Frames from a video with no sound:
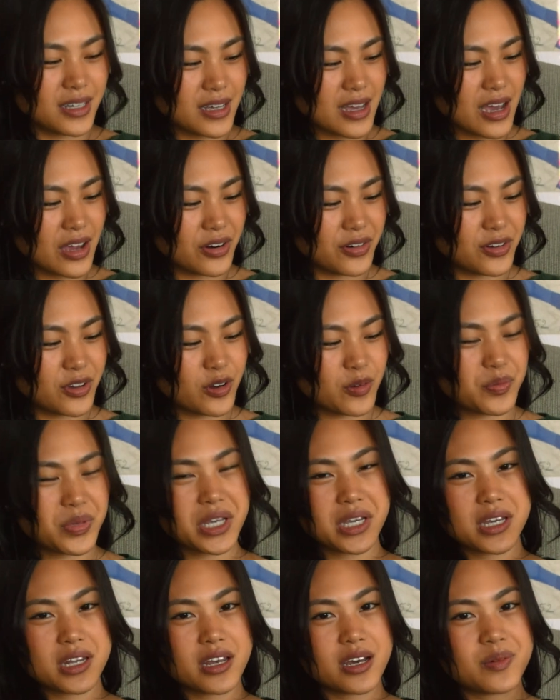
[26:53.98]
I don't know,
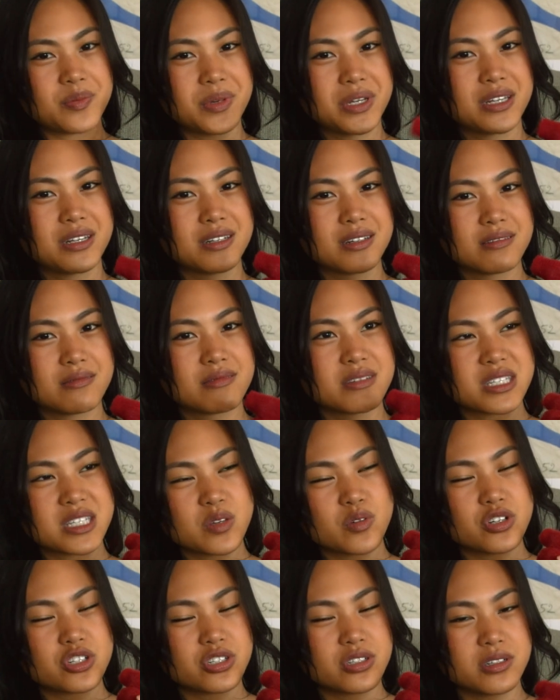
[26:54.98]
pick it up and
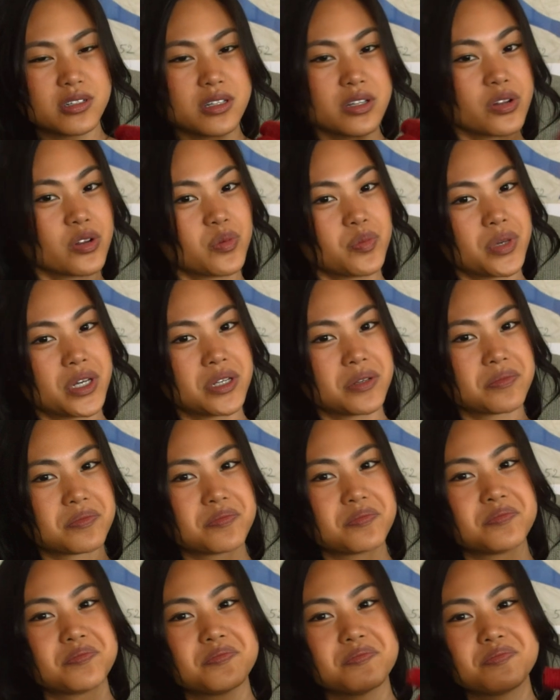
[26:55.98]
squish it a little bit.
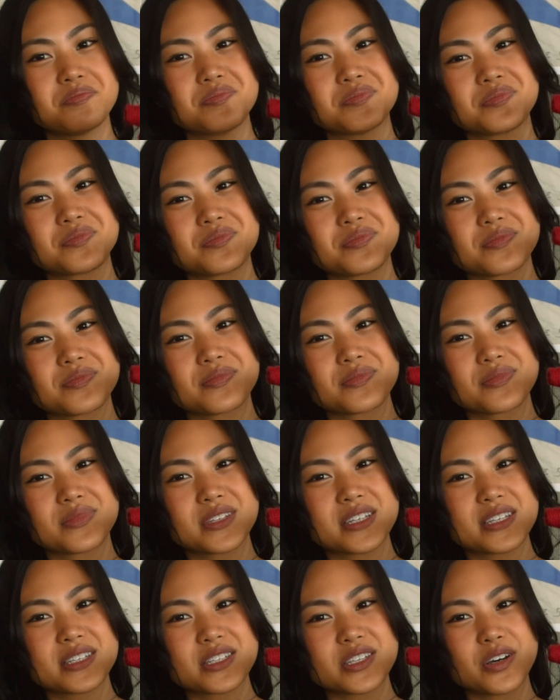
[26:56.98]

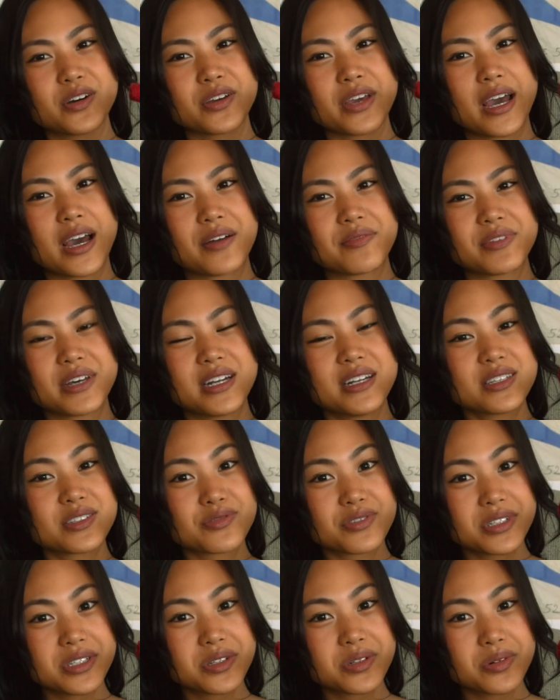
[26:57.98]
So yeah, that is
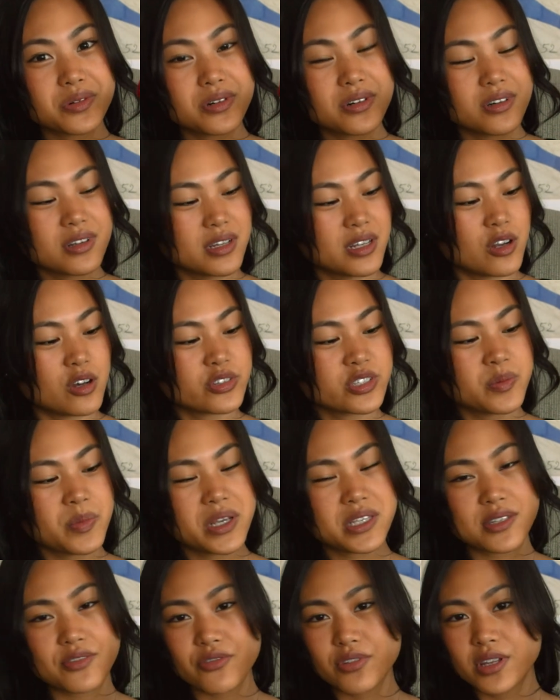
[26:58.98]
really cool. It also
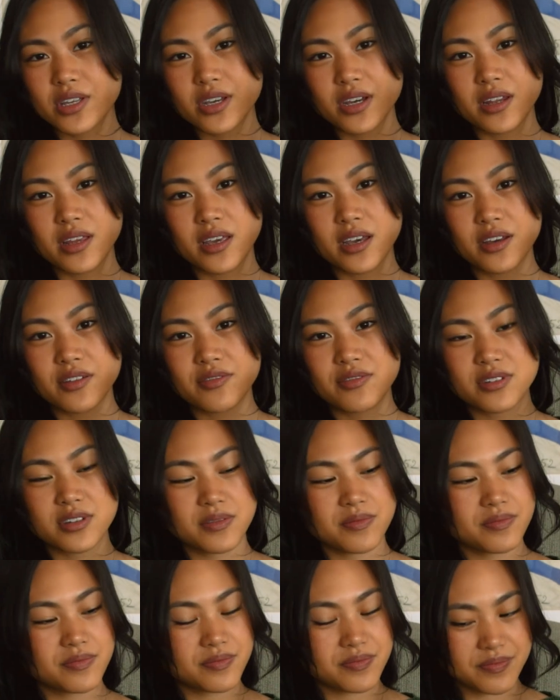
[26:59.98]
makes a really good gift.
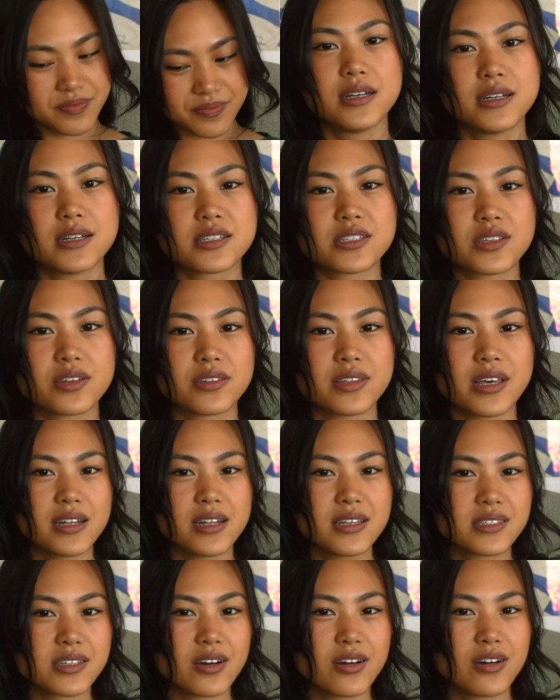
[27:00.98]
So
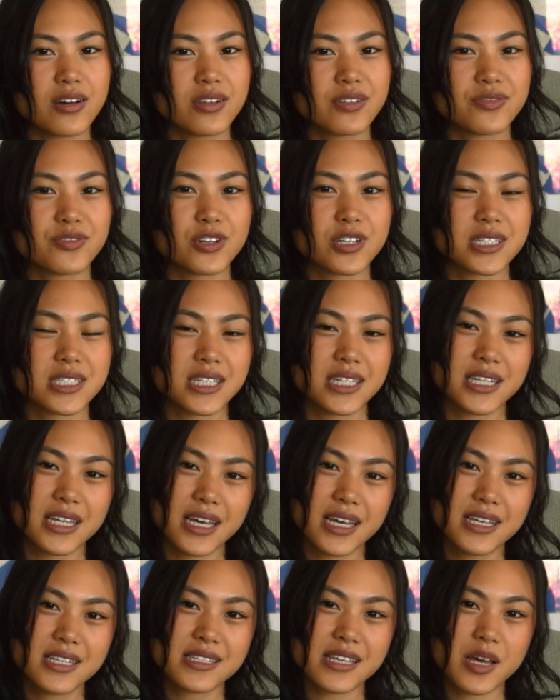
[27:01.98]
is all for
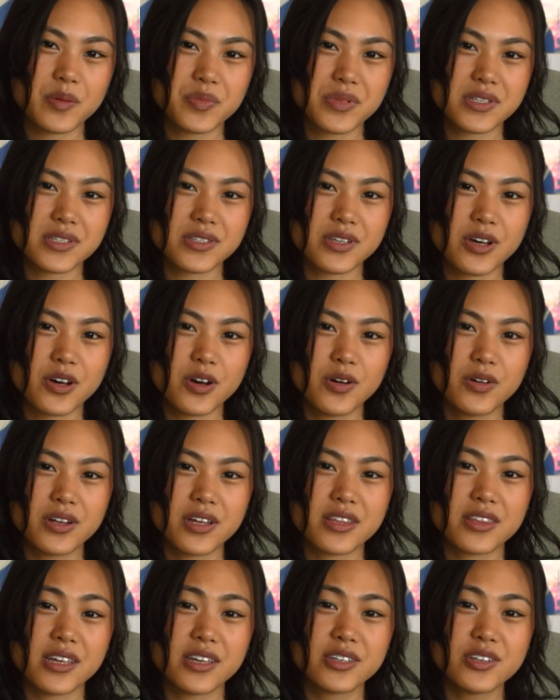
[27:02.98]
today's episode.
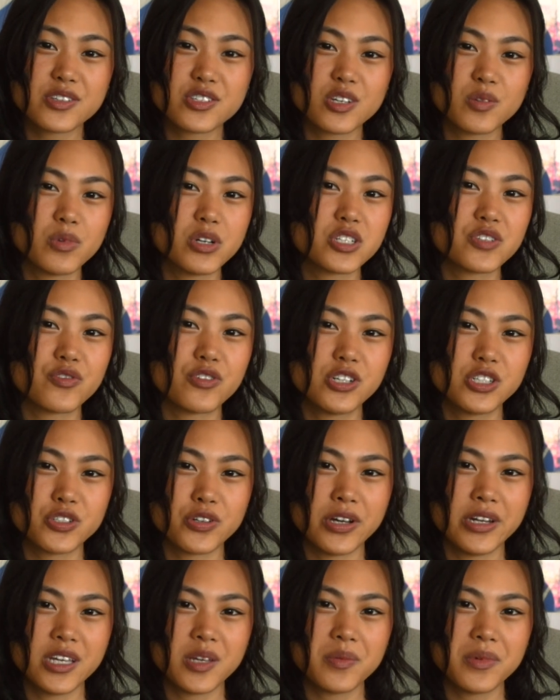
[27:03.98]
Thank you so much for
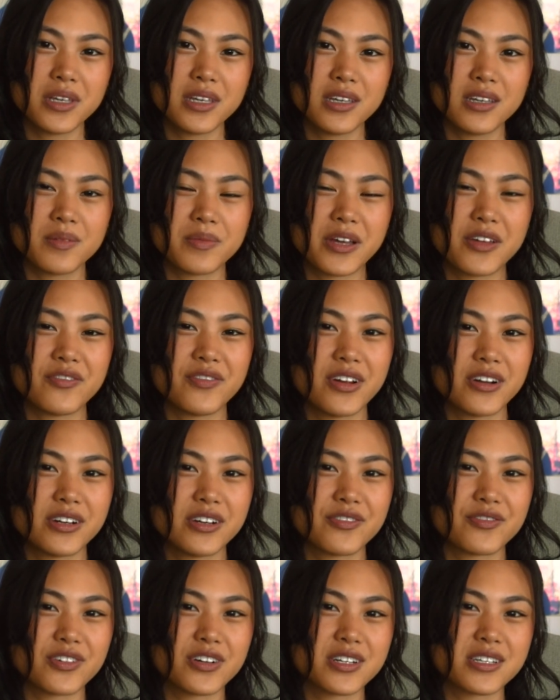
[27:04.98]
joining me in my very
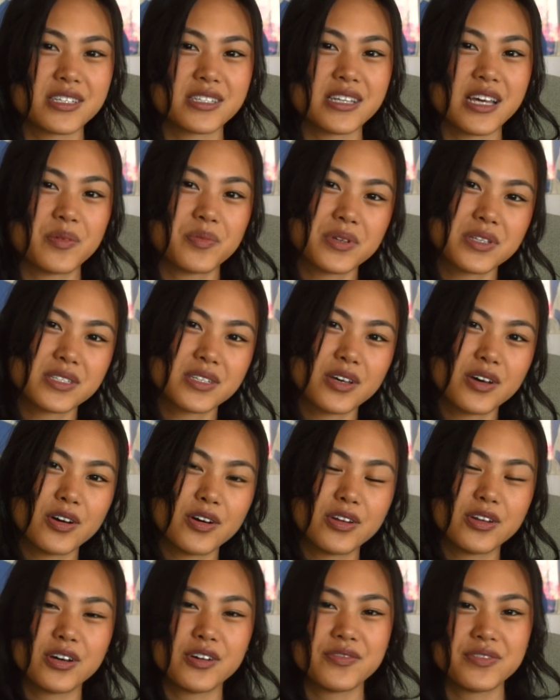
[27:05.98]
first
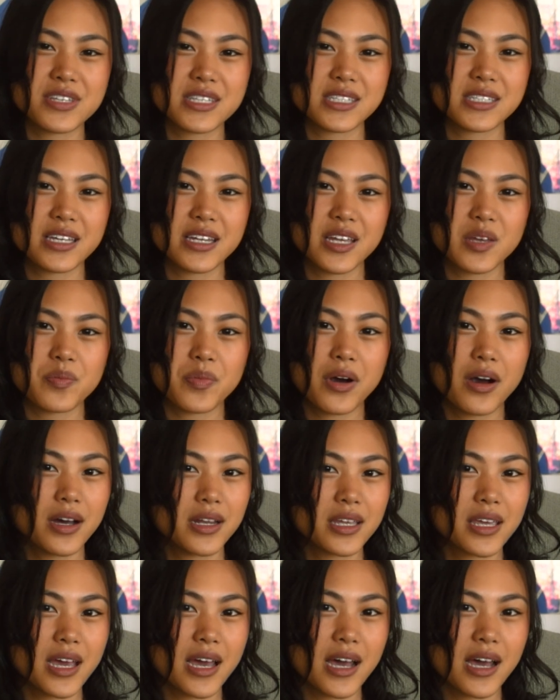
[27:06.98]
episode of this knitting
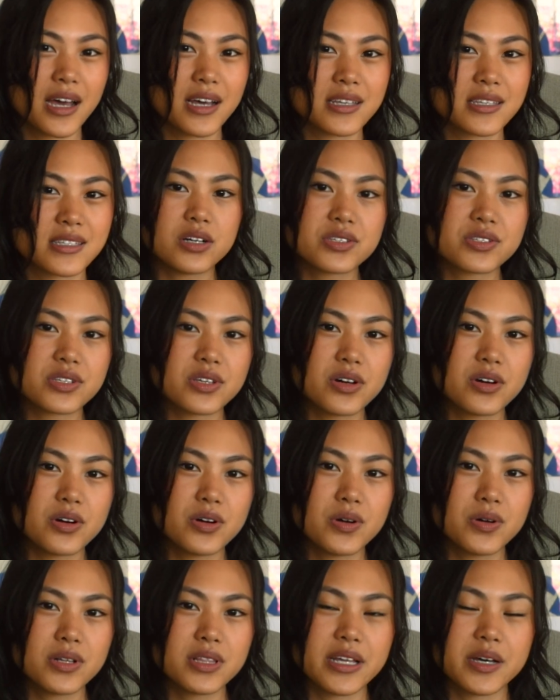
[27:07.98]
podcast.
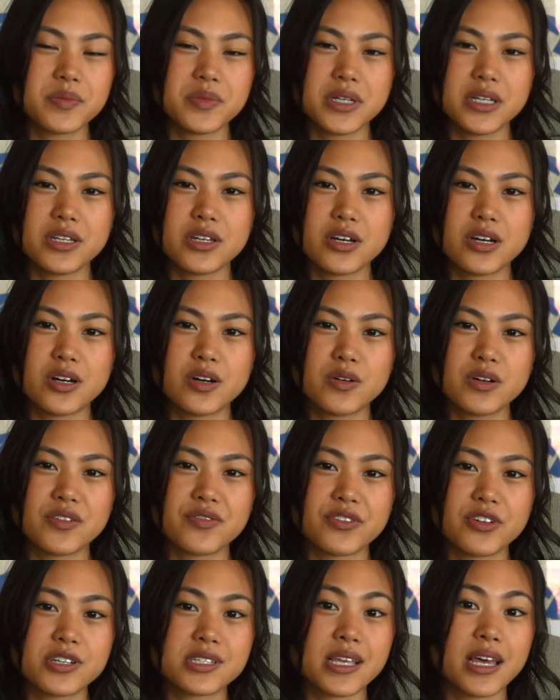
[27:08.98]
Also, let me know if
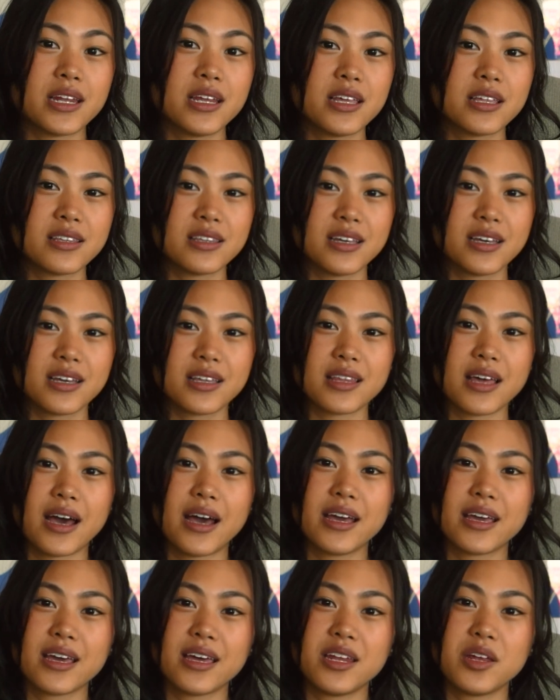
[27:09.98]
there's anything that
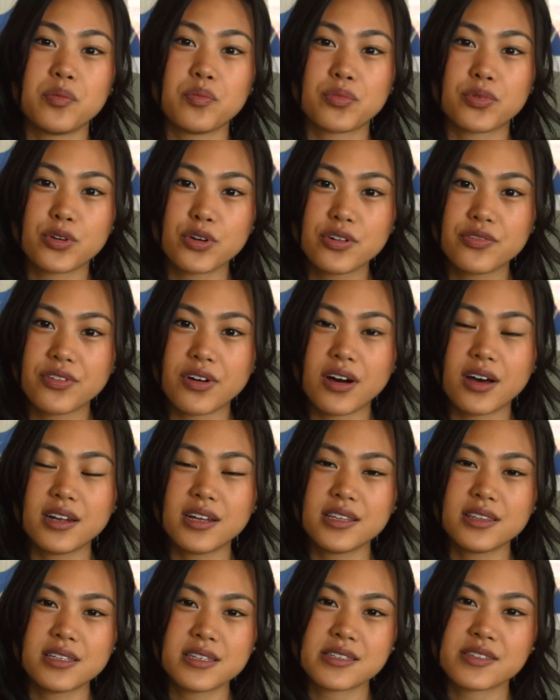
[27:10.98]
I can improve on
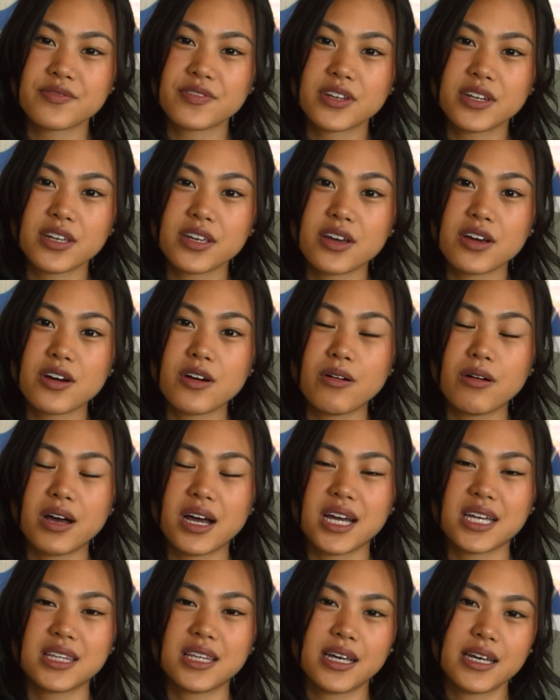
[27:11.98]
in this video.
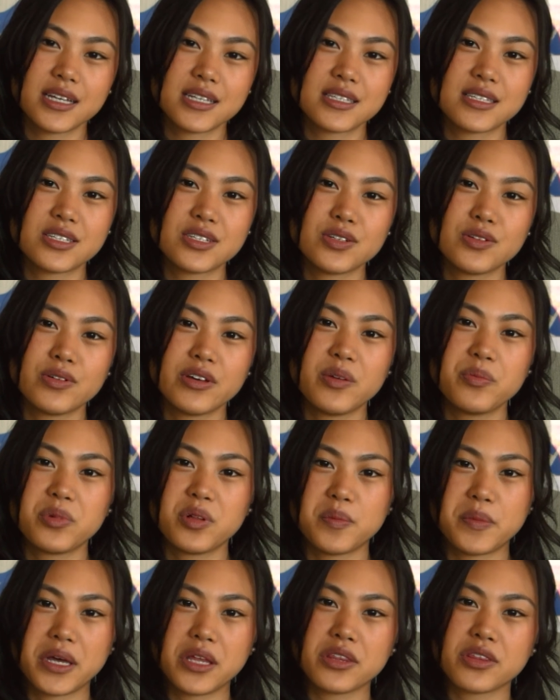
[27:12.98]
I'd like to
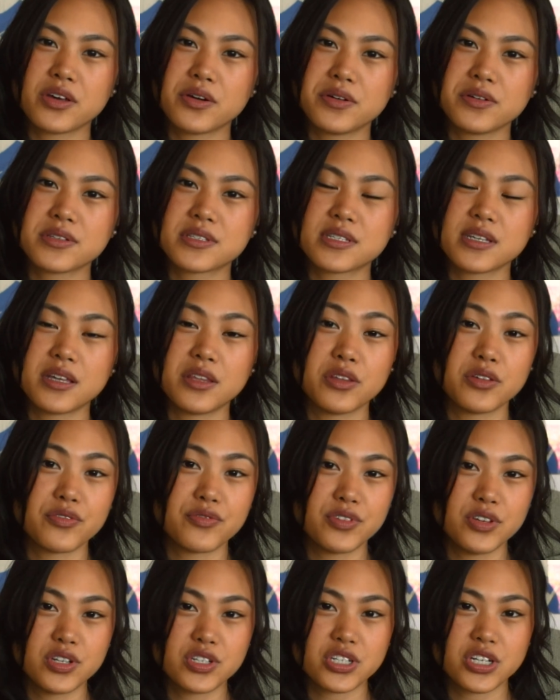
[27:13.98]
implement those in the
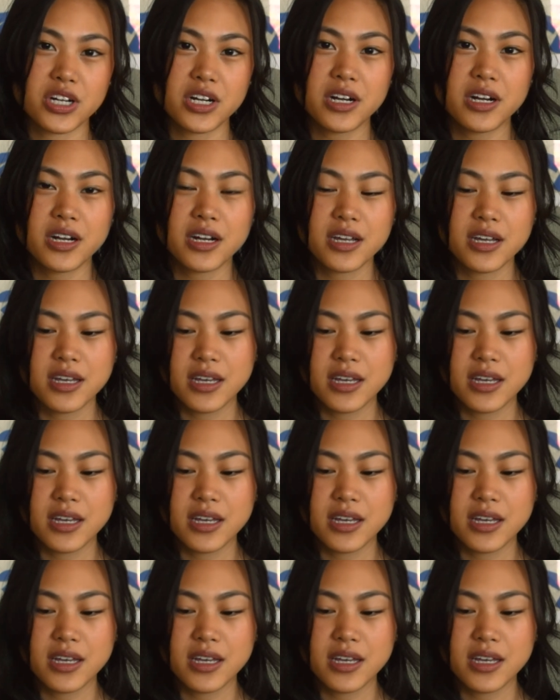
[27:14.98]
future.